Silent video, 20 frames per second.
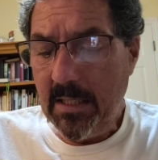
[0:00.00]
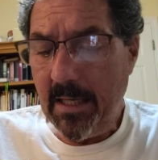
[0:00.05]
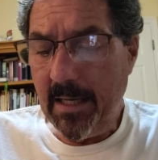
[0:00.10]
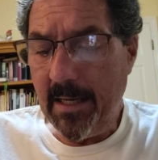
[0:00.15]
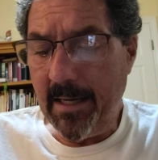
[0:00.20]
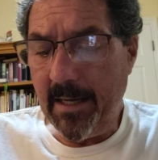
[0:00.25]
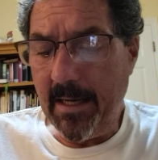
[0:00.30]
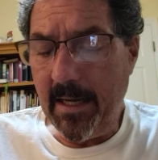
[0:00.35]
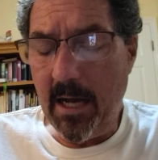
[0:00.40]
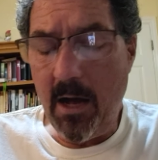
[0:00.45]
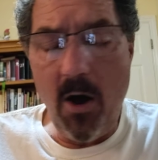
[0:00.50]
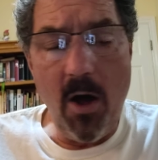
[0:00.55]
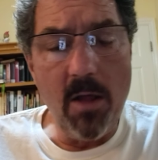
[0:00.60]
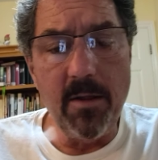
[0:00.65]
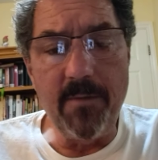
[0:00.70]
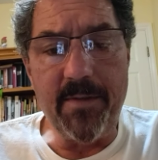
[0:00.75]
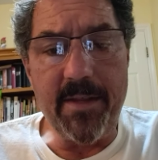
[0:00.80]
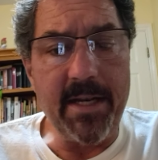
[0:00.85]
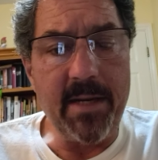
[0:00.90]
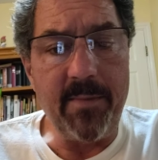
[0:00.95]
Uh, all
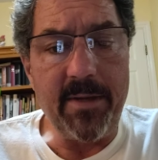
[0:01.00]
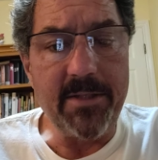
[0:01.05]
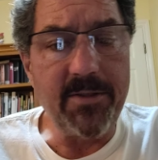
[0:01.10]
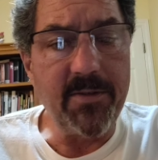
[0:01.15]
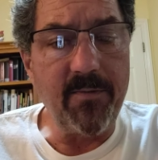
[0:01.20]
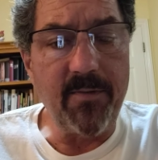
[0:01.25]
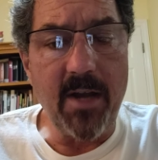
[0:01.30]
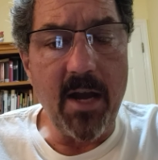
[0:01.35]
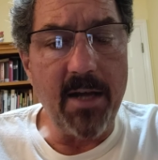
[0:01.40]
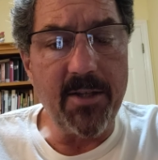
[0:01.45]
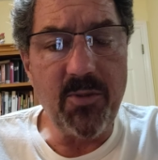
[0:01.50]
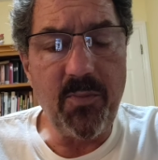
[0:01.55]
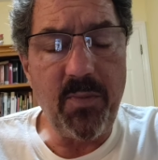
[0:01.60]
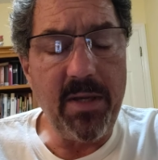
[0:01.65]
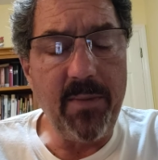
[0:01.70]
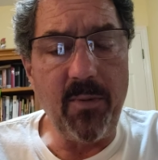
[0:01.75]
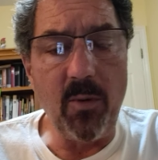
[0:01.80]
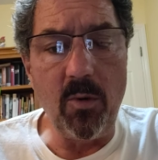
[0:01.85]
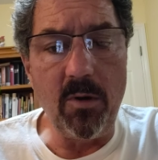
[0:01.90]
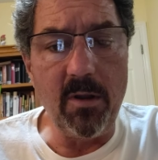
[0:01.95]
of the enemies of God's
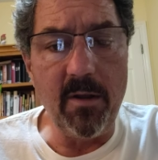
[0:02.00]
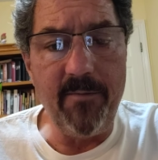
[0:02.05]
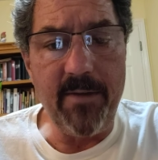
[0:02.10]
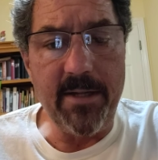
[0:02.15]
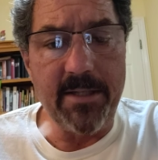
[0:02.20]
people will